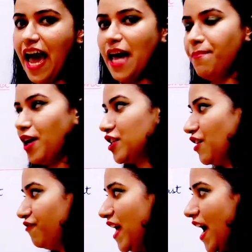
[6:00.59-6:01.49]
And because
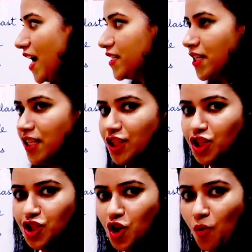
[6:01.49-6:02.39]
of that, the
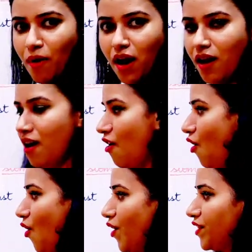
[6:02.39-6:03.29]
stoma
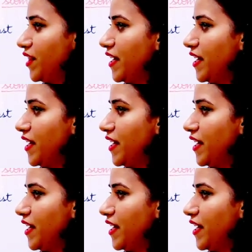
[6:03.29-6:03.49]
or